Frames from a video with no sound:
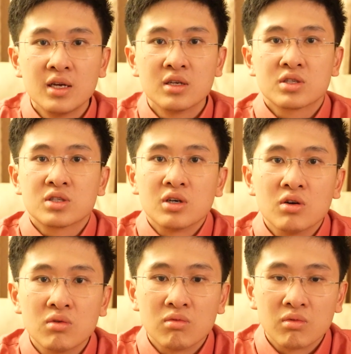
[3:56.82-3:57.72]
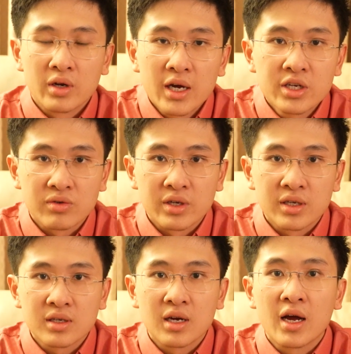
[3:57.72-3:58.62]
So when I
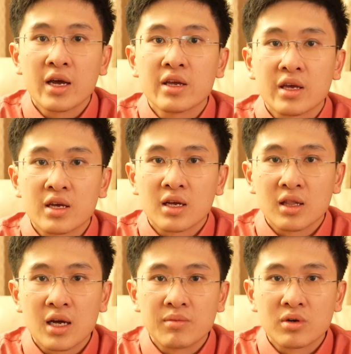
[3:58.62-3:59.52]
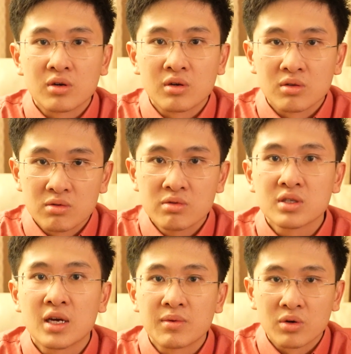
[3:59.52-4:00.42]
drink, I get a lot more loose,
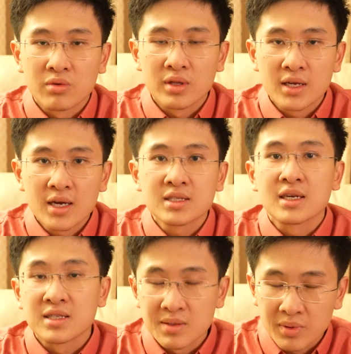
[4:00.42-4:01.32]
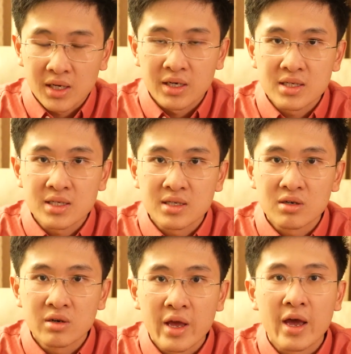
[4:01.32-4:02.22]
more relaxed. I sleep a lot
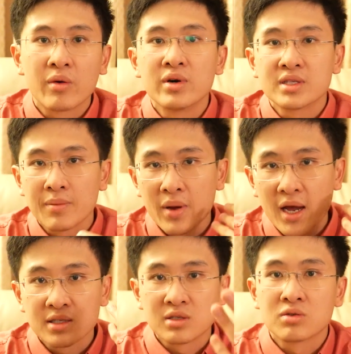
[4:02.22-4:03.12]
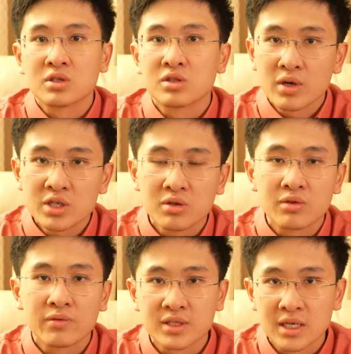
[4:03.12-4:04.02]
easier. And once I pass a certain
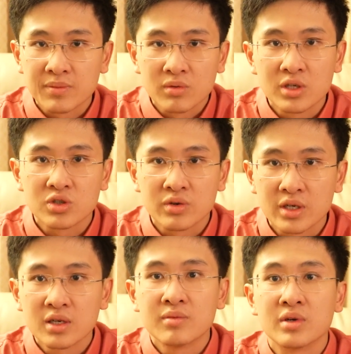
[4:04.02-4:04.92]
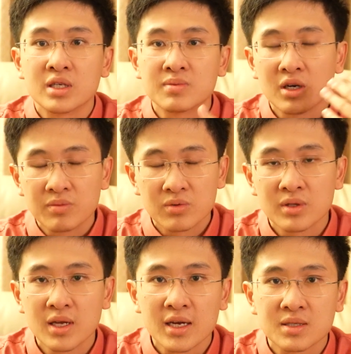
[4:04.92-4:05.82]
threshold, for example, one drink help me
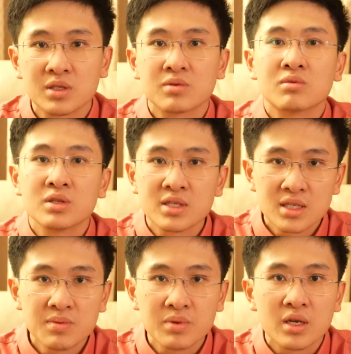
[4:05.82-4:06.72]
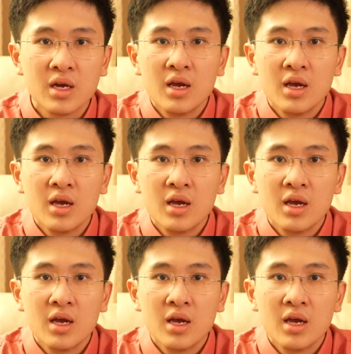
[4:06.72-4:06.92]
relax, makes me really sleepy.